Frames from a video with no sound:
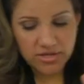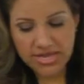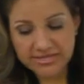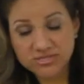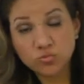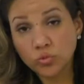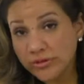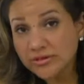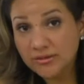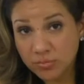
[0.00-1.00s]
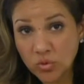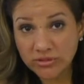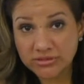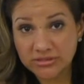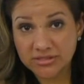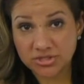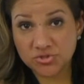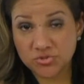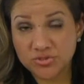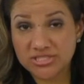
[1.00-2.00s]
it's really important that you
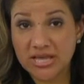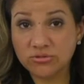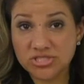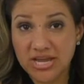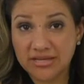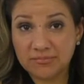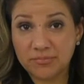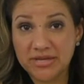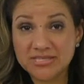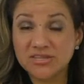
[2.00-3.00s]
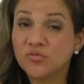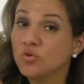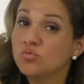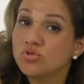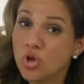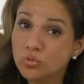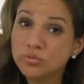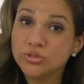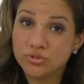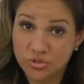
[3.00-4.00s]
do a sound check, because if you
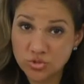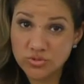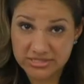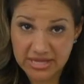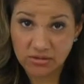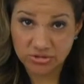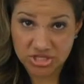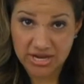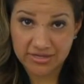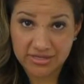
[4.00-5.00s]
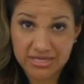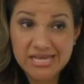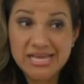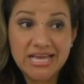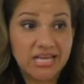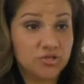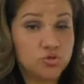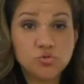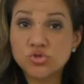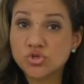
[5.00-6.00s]
don't do a sound check and
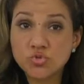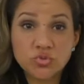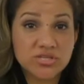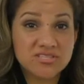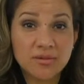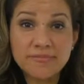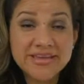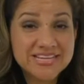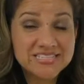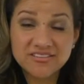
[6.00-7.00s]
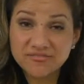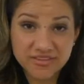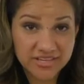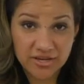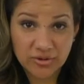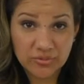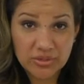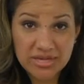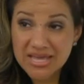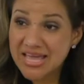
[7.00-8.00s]
you shoot this amazing video
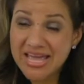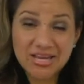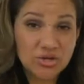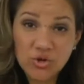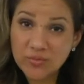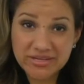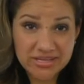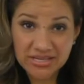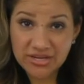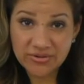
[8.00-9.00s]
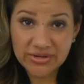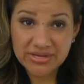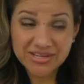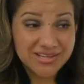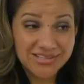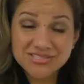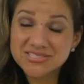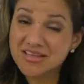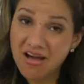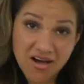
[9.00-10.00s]
and nobody can hear it, it
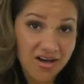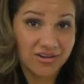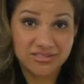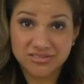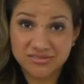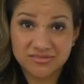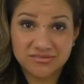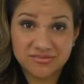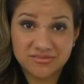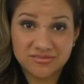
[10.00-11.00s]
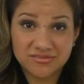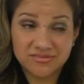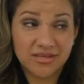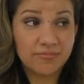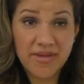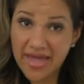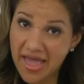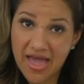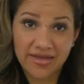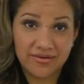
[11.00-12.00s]
sucks, like
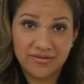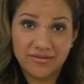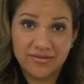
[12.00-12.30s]
bad.